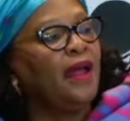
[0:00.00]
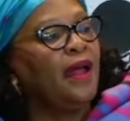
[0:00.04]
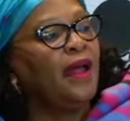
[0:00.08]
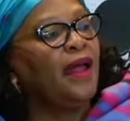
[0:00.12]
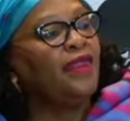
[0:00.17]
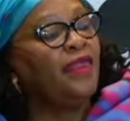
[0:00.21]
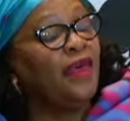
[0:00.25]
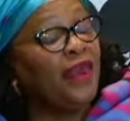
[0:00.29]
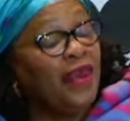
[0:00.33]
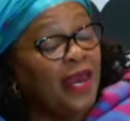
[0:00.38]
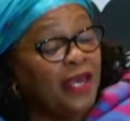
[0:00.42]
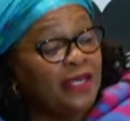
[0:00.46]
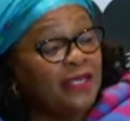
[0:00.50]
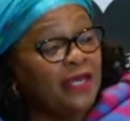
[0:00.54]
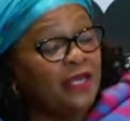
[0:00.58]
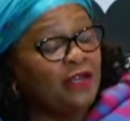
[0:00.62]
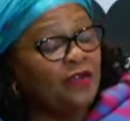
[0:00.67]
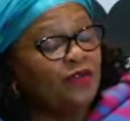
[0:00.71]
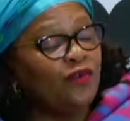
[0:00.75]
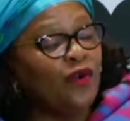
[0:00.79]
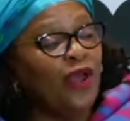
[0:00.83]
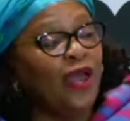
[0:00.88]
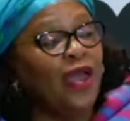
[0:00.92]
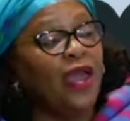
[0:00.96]
And then I
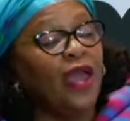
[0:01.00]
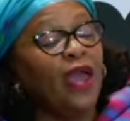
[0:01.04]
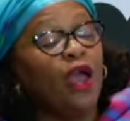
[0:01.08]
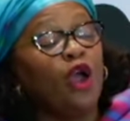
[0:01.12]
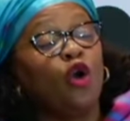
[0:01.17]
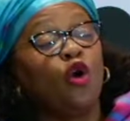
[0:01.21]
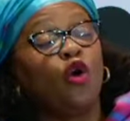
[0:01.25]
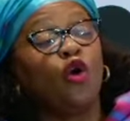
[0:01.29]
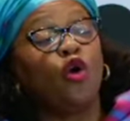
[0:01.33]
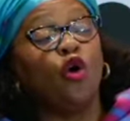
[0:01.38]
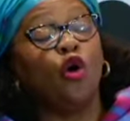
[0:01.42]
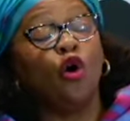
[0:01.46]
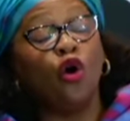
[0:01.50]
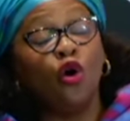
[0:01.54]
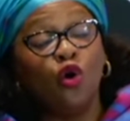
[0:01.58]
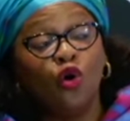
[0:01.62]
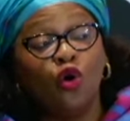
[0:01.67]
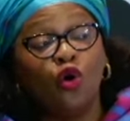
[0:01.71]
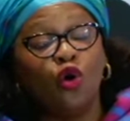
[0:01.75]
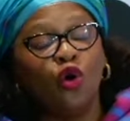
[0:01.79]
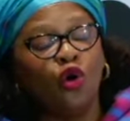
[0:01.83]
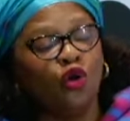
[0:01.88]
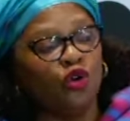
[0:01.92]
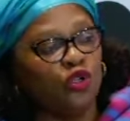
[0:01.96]
said to her,
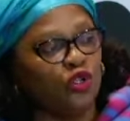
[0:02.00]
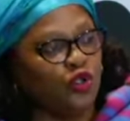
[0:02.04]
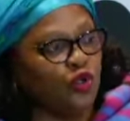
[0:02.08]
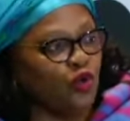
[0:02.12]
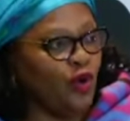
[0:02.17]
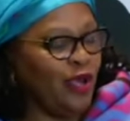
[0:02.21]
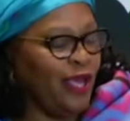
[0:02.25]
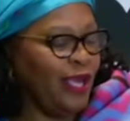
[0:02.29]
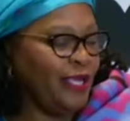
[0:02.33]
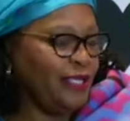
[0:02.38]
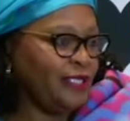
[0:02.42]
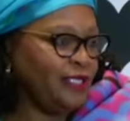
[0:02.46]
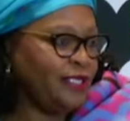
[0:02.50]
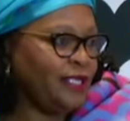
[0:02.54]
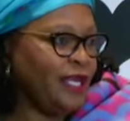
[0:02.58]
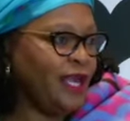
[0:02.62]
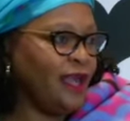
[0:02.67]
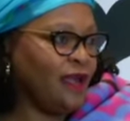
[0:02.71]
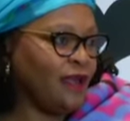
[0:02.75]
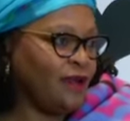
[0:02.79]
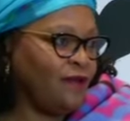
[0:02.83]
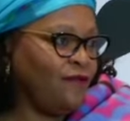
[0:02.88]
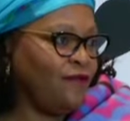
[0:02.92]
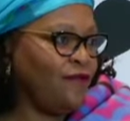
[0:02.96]
go also and
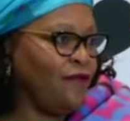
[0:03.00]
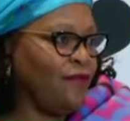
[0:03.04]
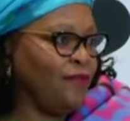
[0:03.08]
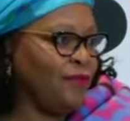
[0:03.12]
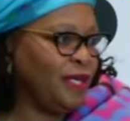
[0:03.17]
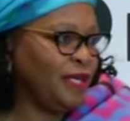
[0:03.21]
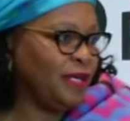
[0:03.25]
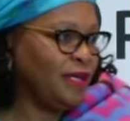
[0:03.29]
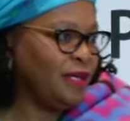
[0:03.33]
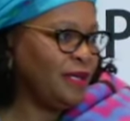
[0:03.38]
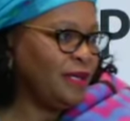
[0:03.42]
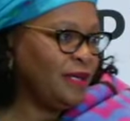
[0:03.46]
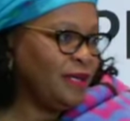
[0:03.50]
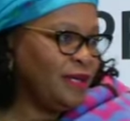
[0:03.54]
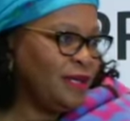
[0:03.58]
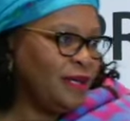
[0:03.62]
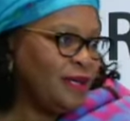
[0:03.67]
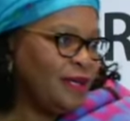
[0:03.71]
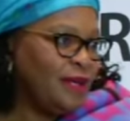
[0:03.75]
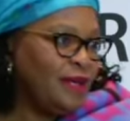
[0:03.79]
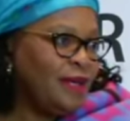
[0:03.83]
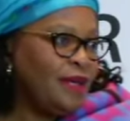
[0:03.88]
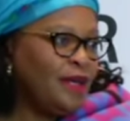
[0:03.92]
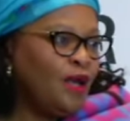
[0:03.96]
check for me
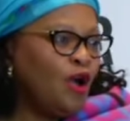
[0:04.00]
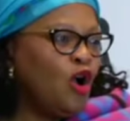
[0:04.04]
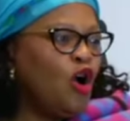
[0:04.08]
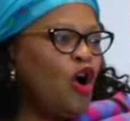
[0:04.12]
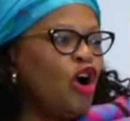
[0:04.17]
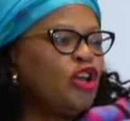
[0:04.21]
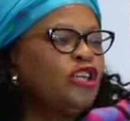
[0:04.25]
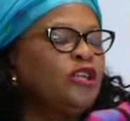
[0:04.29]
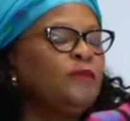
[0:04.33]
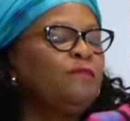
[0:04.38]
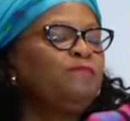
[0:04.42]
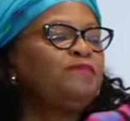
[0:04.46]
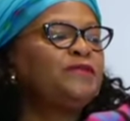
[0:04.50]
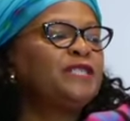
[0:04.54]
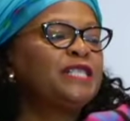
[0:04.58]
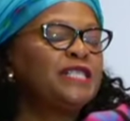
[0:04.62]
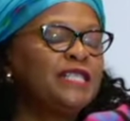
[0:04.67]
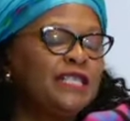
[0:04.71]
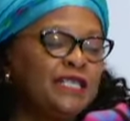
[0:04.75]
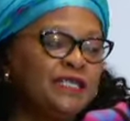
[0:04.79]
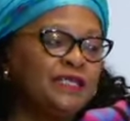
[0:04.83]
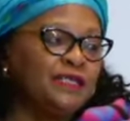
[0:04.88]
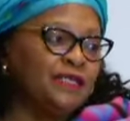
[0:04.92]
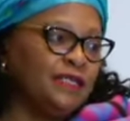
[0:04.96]
on
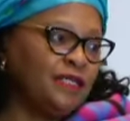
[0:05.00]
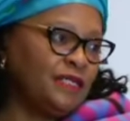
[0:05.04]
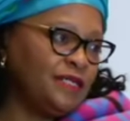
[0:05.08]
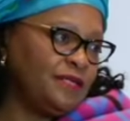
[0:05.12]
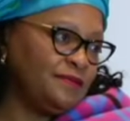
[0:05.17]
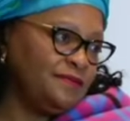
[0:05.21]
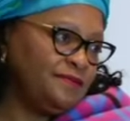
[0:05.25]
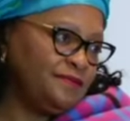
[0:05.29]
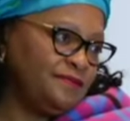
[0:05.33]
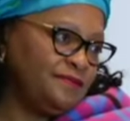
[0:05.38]
print